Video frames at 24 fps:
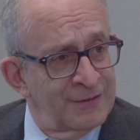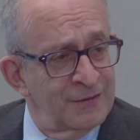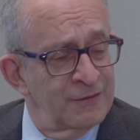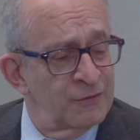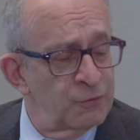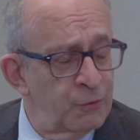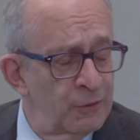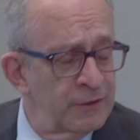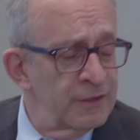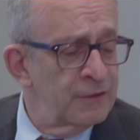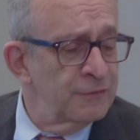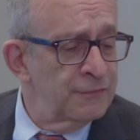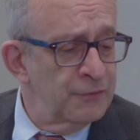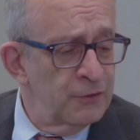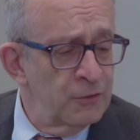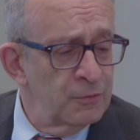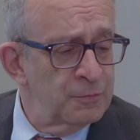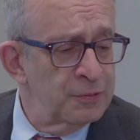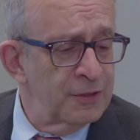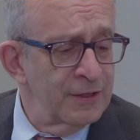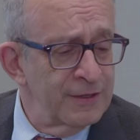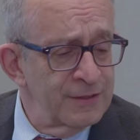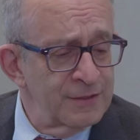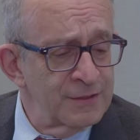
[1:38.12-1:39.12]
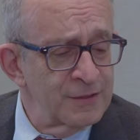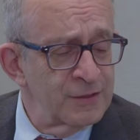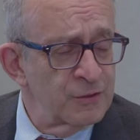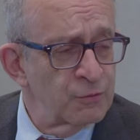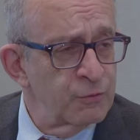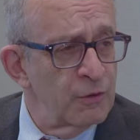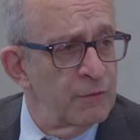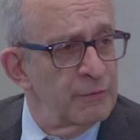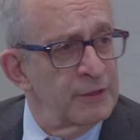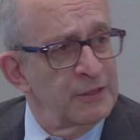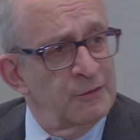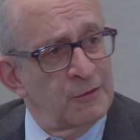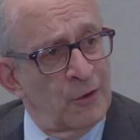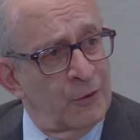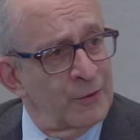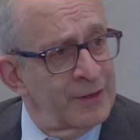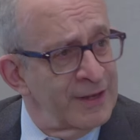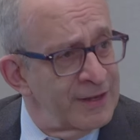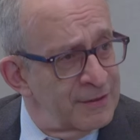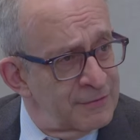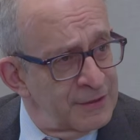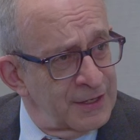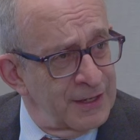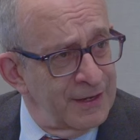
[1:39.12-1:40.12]
is one of the few places where we don't
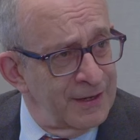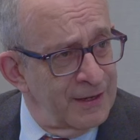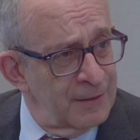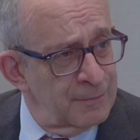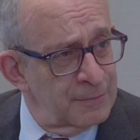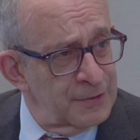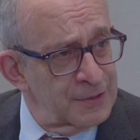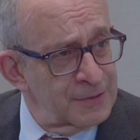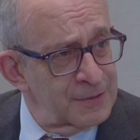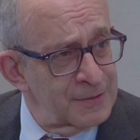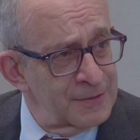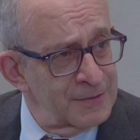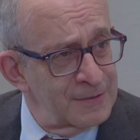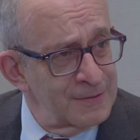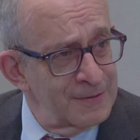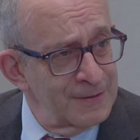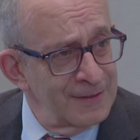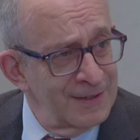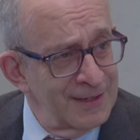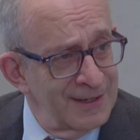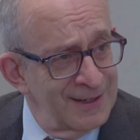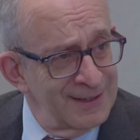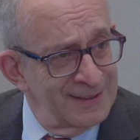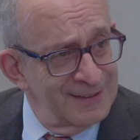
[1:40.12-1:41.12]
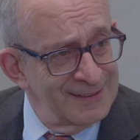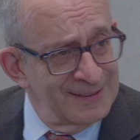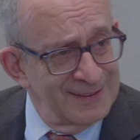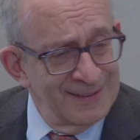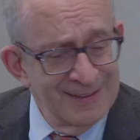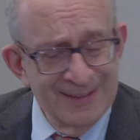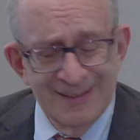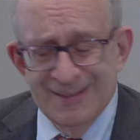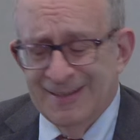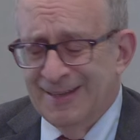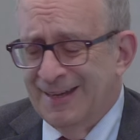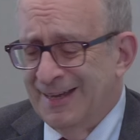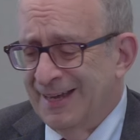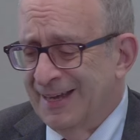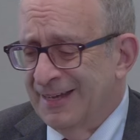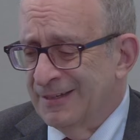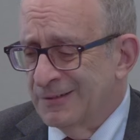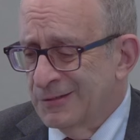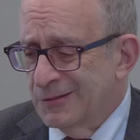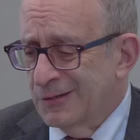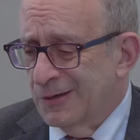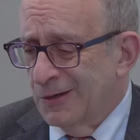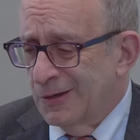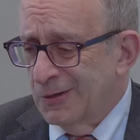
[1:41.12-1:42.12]
have a campus.
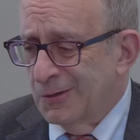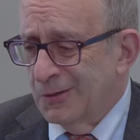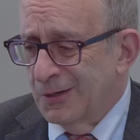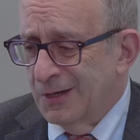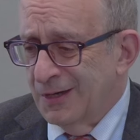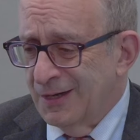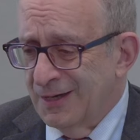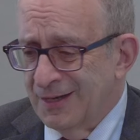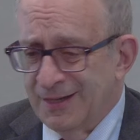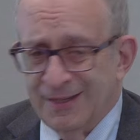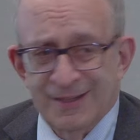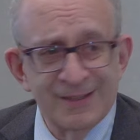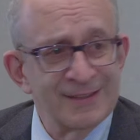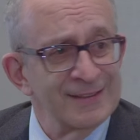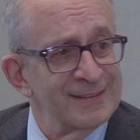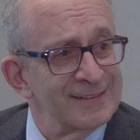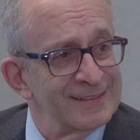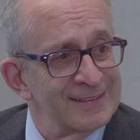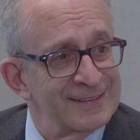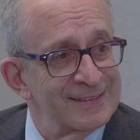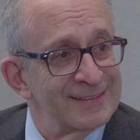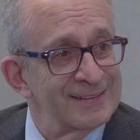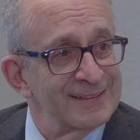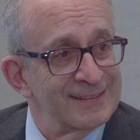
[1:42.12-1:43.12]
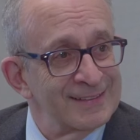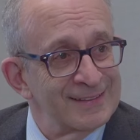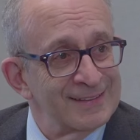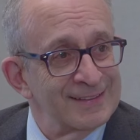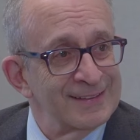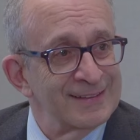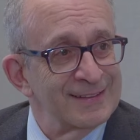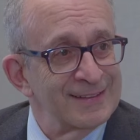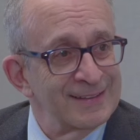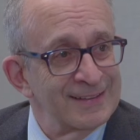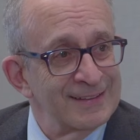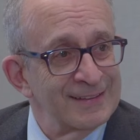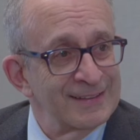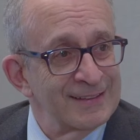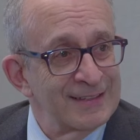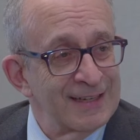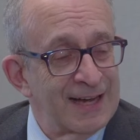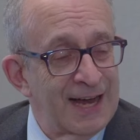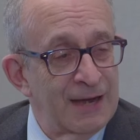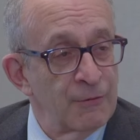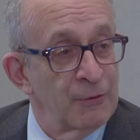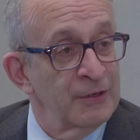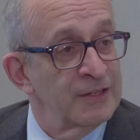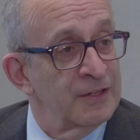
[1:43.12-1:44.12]
And so
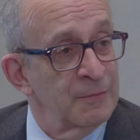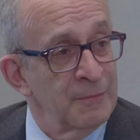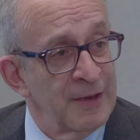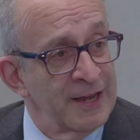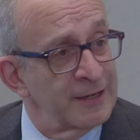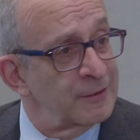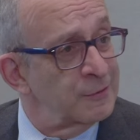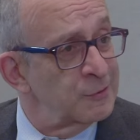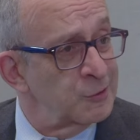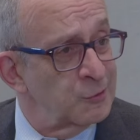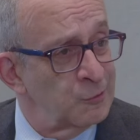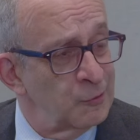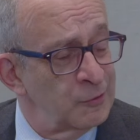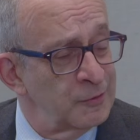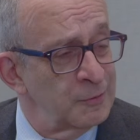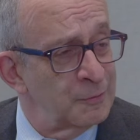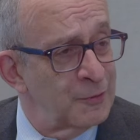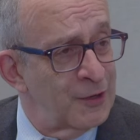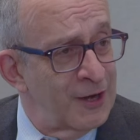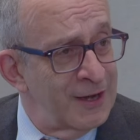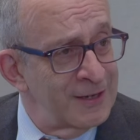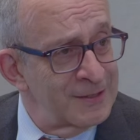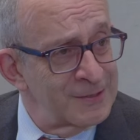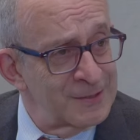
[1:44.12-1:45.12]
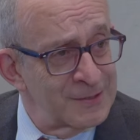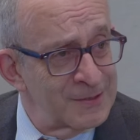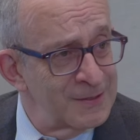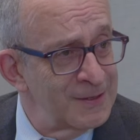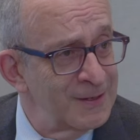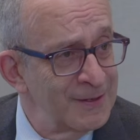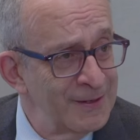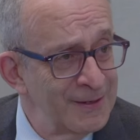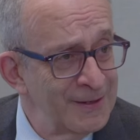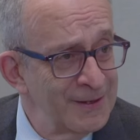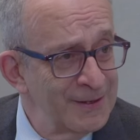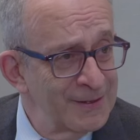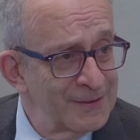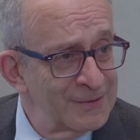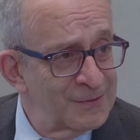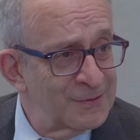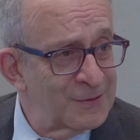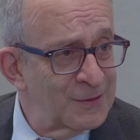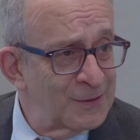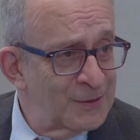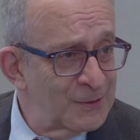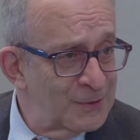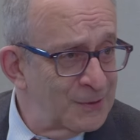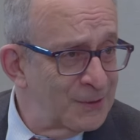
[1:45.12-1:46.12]
I went to medical school in the Bronx,
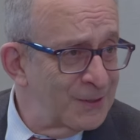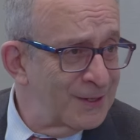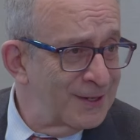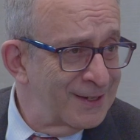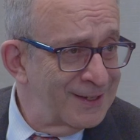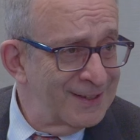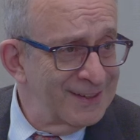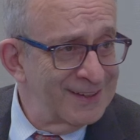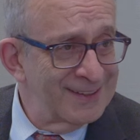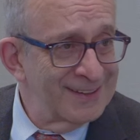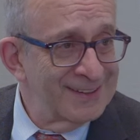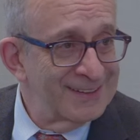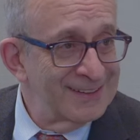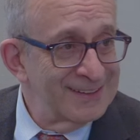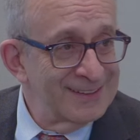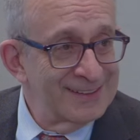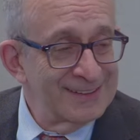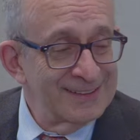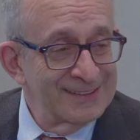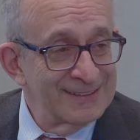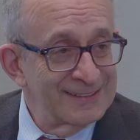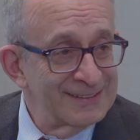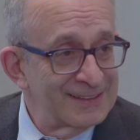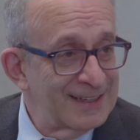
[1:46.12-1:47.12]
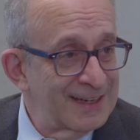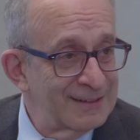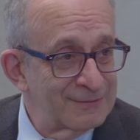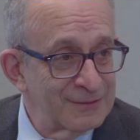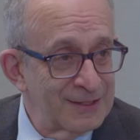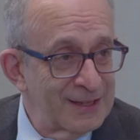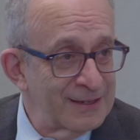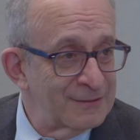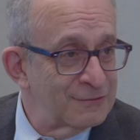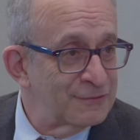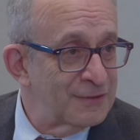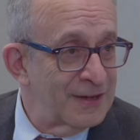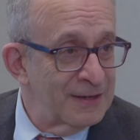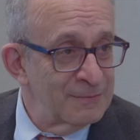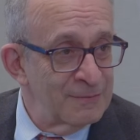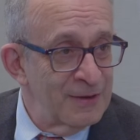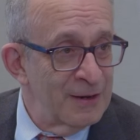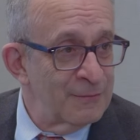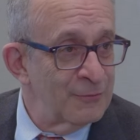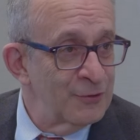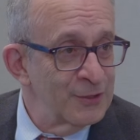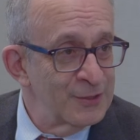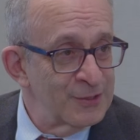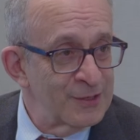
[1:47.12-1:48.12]
so I have a lot of fond
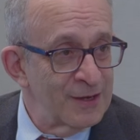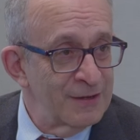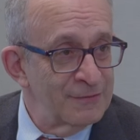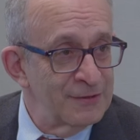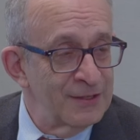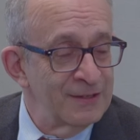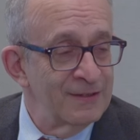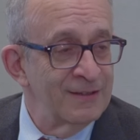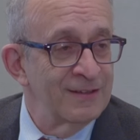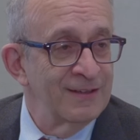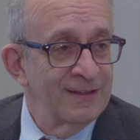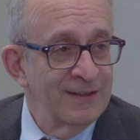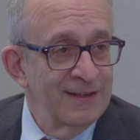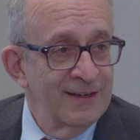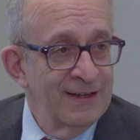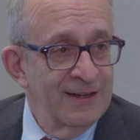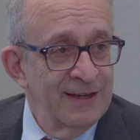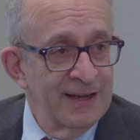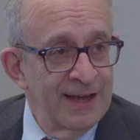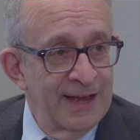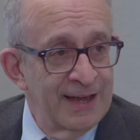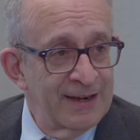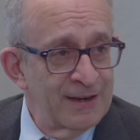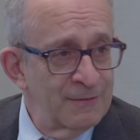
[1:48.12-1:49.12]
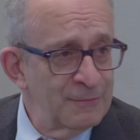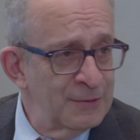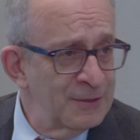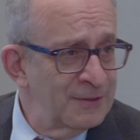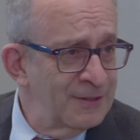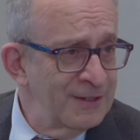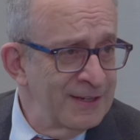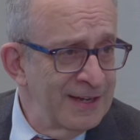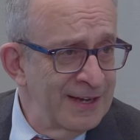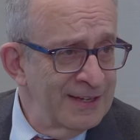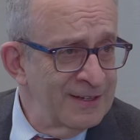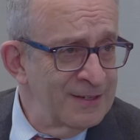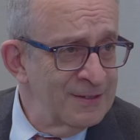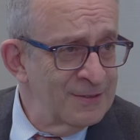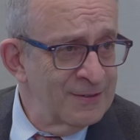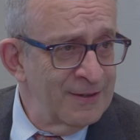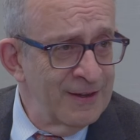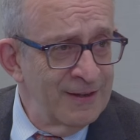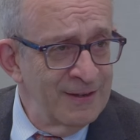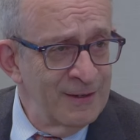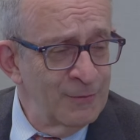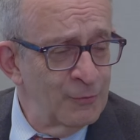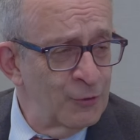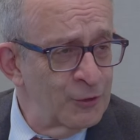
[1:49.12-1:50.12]
memories of it. And I've been to Yankee
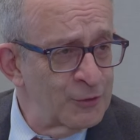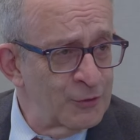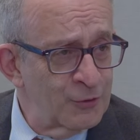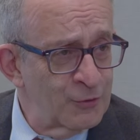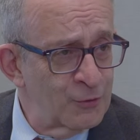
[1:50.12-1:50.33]
Stadium once or